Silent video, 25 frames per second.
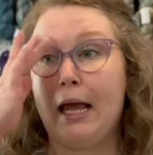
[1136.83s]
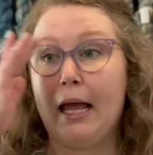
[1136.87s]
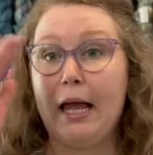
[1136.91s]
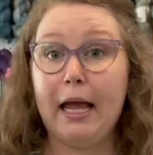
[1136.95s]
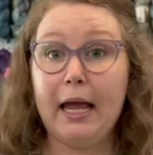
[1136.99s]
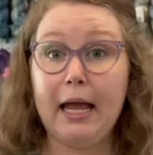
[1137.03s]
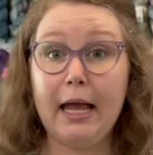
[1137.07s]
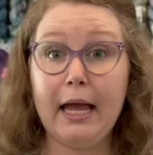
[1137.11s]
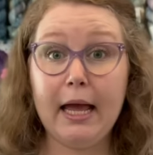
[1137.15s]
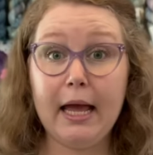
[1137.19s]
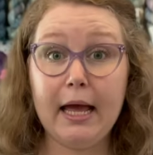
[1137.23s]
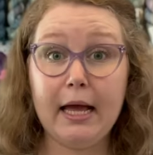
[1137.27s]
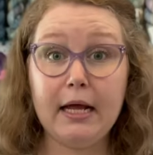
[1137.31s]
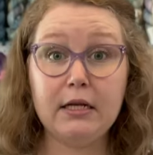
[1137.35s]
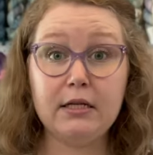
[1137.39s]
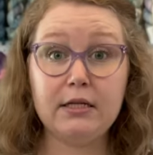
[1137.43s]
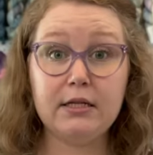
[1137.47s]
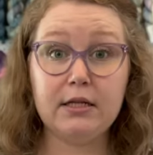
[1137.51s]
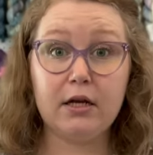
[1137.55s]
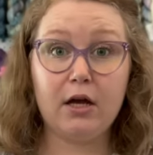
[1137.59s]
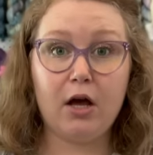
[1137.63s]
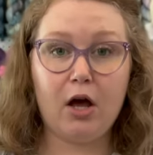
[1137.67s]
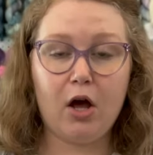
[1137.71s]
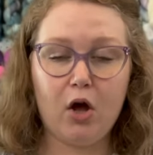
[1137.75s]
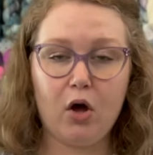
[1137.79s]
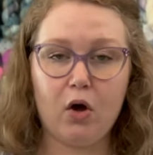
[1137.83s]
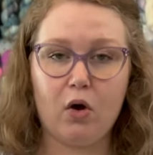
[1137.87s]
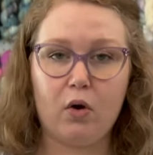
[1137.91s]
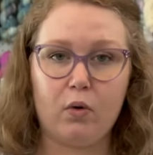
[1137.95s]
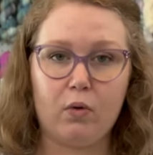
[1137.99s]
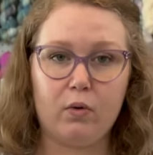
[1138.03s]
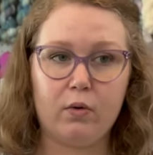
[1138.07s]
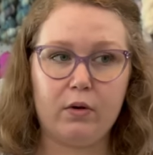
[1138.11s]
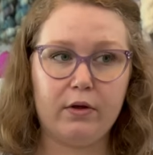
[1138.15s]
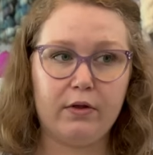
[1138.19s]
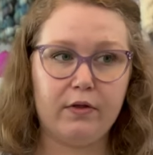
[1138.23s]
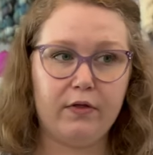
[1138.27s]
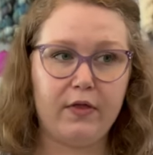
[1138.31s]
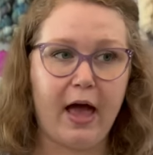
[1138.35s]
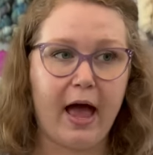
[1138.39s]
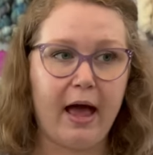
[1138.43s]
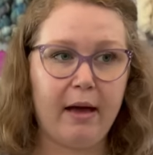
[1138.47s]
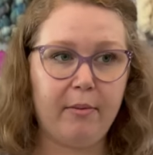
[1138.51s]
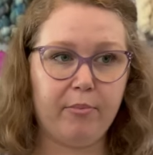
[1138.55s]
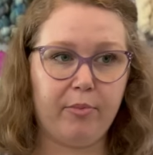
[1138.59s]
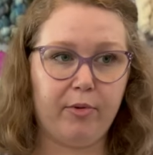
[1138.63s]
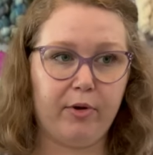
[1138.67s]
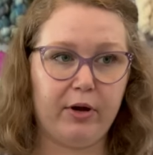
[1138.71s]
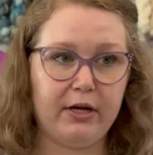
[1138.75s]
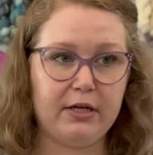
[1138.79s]
And oh,
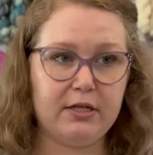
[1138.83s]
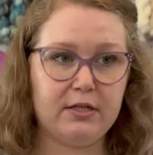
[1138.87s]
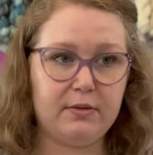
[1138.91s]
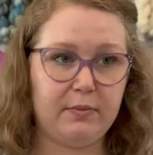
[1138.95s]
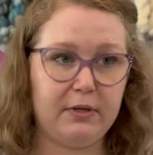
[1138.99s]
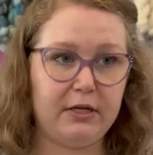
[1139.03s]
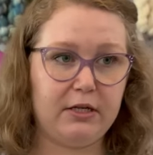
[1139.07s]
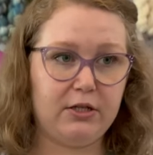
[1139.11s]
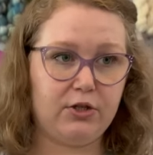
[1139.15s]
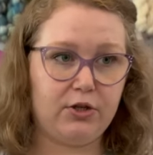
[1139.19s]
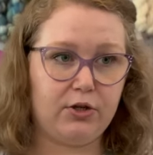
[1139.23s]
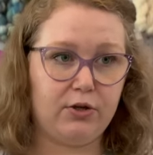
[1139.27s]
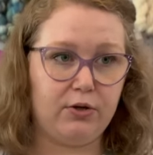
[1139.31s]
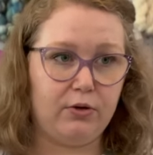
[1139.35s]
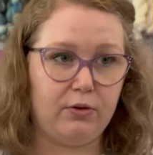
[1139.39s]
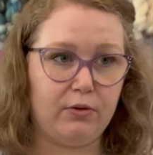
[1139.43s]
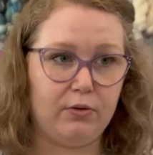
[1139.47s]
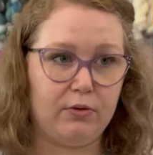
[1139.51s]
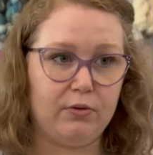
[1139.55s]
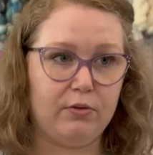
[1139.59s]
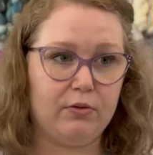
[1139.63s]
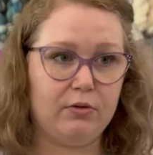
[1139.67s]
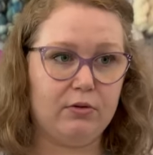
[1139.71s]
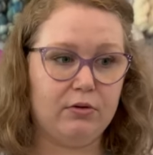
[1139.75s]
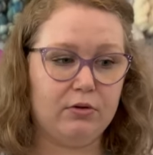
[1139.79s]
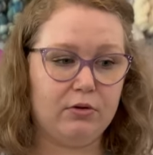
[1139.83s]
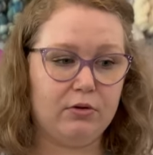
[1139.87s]
that brings me to,